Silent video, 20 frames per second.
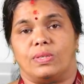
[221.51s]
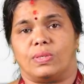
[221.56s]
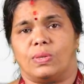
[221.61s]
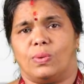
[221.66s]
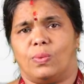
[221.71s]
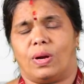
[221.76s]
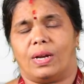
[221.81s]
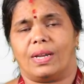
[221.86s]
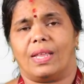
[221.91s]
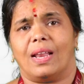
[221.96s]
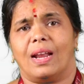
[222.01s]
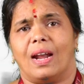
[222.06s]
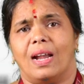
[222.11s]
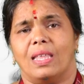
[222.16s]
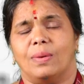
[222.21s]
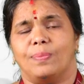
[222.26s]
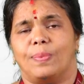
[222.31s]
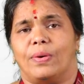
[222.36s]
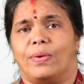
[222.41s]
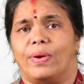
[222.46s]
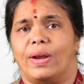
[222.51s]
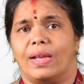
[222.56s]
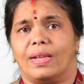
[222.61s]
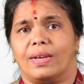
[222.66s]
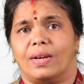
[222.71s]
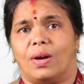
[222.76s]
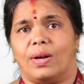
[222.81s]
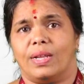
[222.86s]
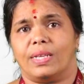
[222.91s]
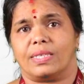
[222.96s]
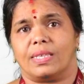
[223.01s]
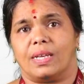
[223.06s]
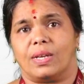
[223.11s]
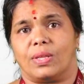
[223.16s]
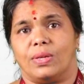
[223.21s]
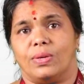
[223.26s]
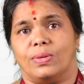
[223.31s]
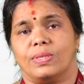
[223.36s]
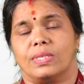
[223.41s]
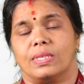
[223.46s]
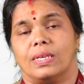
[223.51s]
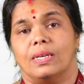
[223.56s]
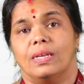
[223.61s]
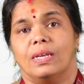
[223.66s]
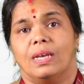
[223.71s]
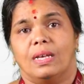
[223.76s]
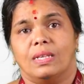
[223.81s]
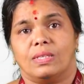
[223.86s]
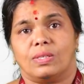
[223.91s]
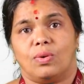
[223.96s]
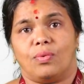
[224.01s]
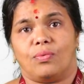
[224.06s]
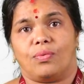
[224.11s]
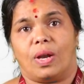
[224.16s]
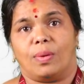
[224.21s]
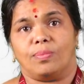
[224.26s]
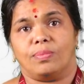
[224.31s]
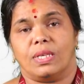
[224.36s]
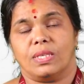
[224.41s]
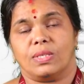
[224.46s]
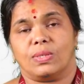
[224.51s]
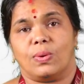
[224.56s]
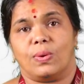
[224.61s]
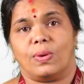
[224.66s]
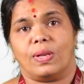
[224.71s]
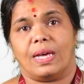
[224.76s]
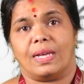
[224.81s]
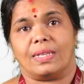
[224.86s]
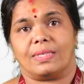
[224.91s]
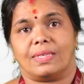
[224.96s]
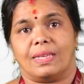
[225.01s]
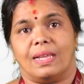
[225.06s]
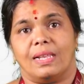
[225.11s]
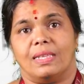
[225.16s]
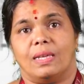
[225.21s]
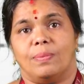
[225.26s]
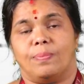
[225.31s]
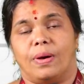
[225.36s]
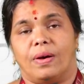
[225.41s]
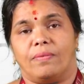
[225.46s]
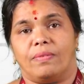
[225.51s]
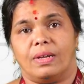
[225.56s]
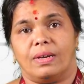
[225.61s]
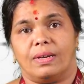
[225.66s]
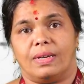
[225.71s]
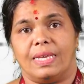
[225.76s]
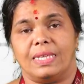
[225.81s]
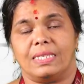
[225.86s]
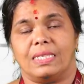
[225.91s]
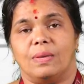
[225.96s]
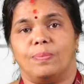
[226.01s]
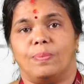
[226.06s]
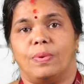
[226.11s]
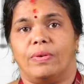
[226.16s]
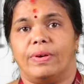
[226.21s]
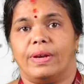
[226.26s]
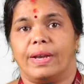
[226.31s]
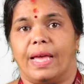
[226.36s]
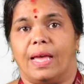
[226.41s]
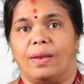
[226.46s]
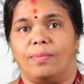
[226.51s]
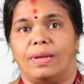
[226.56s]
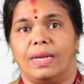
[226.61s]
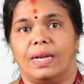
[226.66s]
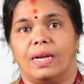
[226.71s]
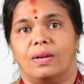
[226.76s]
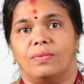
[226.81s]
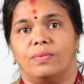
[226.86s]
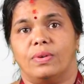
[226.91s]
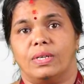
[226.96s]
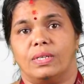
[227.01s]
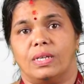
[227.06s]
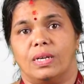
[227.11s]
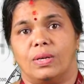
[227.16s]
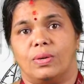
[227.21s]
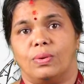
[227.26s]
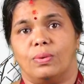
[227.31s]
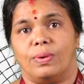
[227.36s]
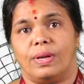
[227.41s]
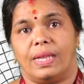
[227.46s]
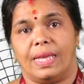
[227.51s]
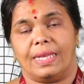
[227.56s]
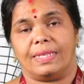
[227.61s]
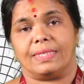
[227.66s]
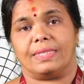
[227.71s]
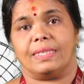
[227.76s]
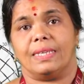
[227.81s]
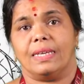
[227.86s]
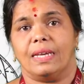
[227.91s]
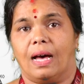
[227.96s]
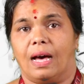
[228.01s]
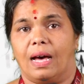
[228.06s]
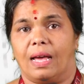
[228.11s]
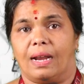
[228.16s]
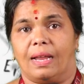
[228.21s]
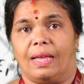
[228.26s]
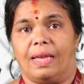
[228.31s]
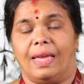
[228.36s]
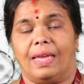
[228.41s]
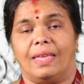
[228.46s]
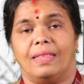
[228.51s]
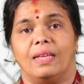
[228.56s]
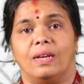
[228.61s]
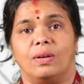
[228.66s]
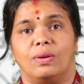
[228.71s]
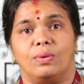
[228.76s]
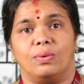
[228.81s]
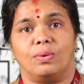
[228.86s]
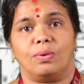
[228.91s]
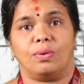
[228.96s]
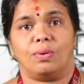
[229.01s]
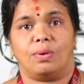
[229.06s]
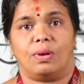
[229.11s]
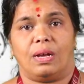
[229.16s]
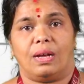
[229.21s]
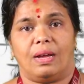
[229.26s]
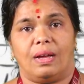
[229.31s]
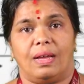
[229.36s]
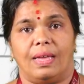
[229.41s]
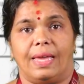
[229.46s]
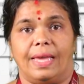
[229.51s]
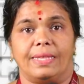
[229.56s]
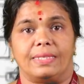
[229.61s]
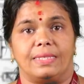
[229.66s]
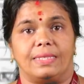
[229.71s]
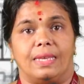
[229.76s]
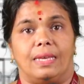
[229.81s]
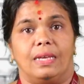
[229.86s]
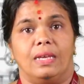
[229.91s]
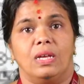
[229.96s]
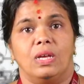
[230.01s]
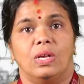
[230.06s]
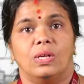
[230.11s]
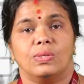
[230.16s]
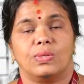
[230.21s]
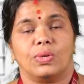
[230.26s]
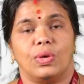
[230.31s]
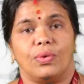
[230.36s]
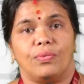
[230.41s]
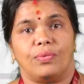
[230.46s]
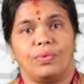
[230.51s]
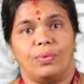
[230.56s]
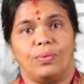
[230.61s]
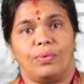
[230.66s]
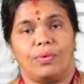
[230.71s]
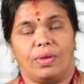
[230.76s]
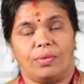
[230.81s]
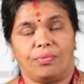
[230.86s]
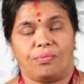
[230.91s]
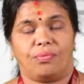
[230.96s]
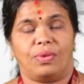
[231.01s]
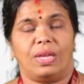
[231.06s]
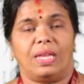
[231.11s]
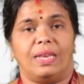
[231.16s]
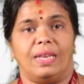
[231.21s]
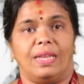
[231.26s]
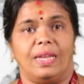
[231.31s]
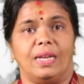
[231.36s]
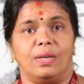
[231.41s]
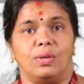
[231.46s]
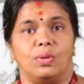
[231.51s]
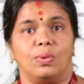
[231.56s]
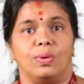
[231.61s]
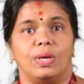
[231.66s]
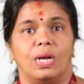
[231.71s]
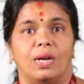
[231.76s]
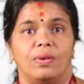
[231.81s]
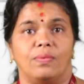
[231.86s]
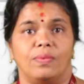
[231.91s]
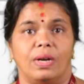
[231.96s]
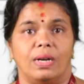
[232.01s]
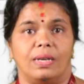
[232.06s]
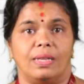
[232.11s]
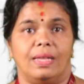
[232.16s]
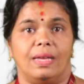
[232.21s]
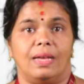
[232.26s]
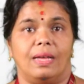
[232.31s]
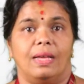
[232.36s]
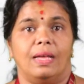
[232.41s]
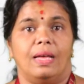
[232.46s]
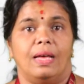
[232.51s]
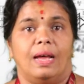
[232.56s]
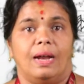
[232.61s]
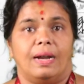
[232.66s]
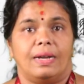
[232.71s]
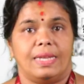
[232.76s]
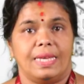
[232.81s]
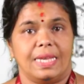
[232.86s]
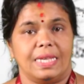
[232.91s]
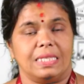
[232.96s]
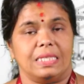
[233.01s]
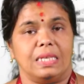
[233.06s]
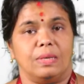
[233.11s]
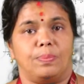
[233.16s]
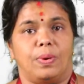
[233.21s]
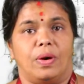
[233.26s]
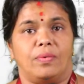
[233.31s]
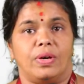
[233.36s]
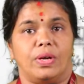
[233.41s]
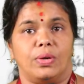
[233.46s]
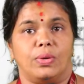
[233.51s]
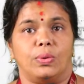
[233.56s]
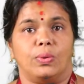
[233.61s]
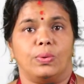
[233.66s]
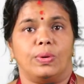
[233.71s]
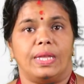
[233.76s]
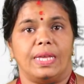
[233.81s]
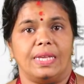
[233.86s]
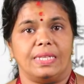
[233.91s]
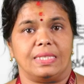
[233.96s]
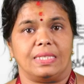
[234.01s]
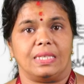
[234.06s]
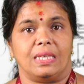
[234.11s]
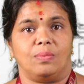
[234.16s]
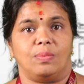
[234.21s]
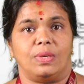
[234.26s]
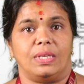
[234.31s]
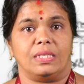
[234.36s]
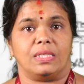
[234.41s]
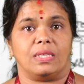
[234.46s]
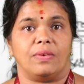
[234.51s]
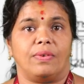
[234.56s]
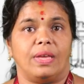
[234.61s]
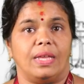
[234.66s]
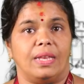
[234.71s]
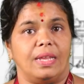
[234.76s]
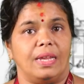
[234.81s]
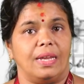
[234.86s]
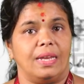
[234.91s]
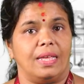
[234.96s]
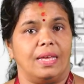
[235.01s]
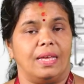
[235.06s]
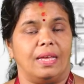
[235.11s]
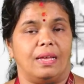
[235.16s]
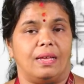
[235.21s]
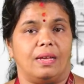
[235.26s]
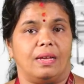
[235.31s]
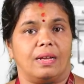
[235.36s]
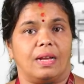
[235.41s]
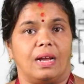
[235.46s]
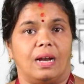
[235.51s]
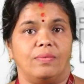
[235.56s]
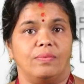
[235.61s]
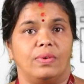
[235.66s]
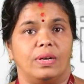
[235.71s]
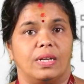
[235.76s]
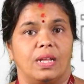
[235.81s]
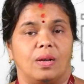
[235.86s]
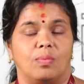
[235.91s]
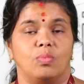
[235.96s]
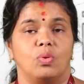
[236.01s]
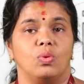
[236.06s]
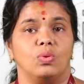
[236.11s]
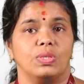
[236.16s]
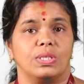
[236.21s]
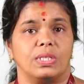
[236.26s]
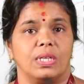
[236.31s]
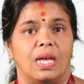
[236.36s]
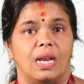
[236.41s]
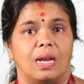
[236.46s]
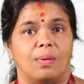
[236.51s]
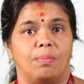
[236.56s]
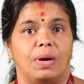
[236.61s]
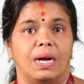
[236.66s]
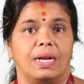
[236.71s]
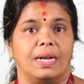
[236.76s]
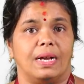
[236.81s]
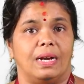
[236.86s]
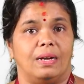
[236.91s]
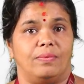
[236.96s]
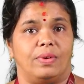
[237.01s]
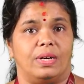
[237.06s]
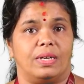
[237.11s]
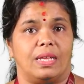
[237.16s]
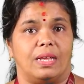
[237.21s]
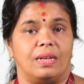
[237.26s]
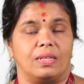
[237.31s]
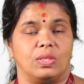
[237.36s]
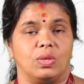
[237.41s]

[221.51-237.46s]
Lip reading: So what are all the power electronic circuits? So from the solar cell, the power DC power can be converted to DC or either to AC. So if we need to convert the DC power to DC, means we need a converter, boost or a buck converter.